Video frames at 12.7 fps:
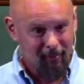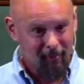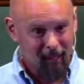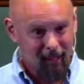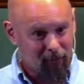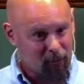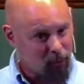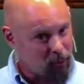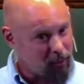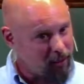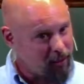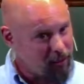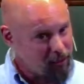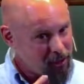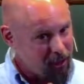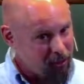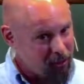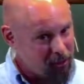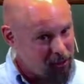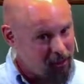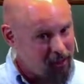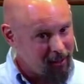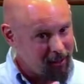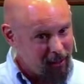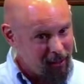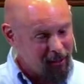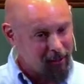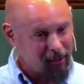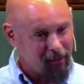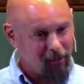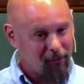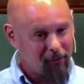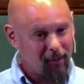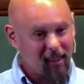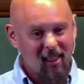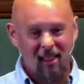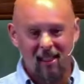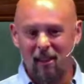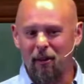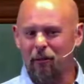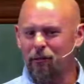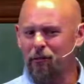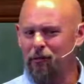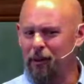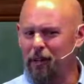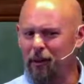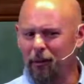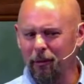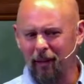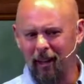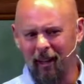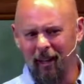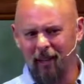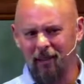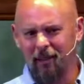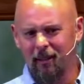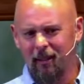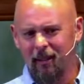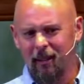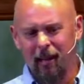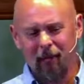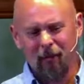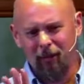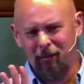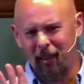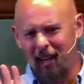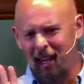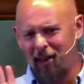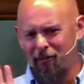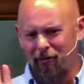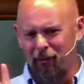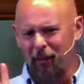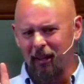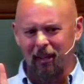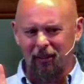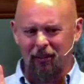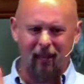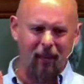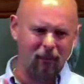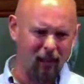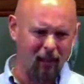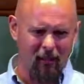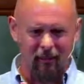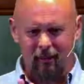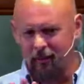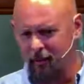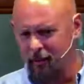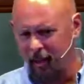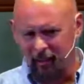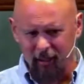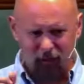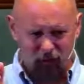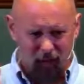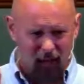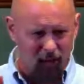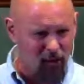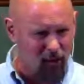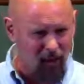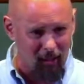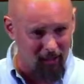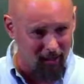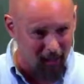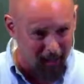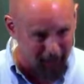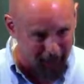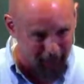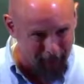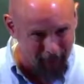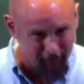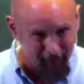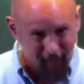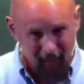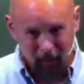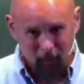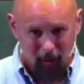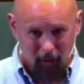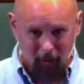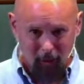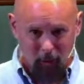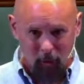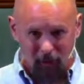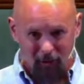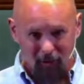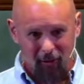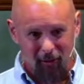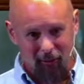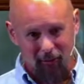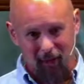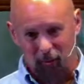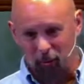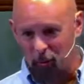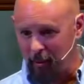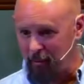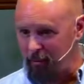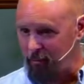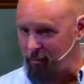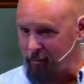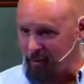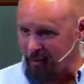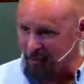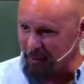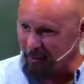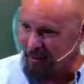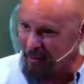If you're really cherishing others, they'll feel that. Even if they can't fully accept it and they're not going to change on a dime and all of your wishes for them will be fulfilled,